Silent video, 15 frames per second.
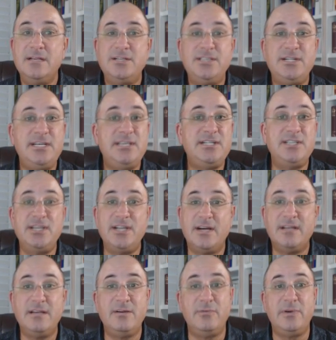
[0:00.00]
she's
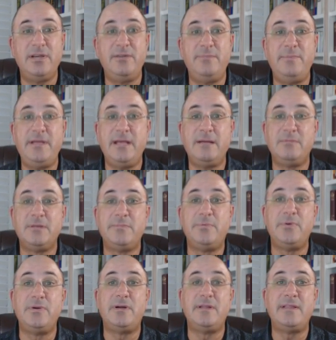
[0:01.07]
not going to be able to
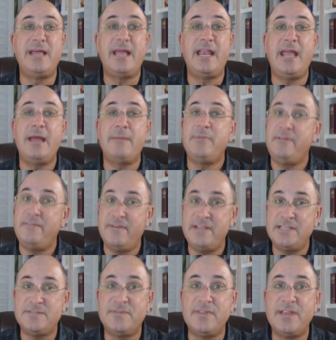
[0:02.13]
put on that happy
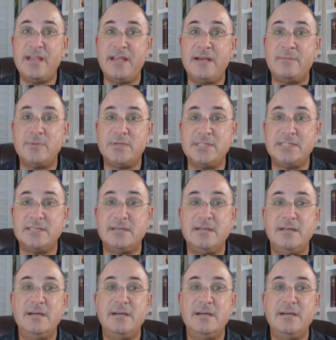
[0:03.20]
face for the cameras.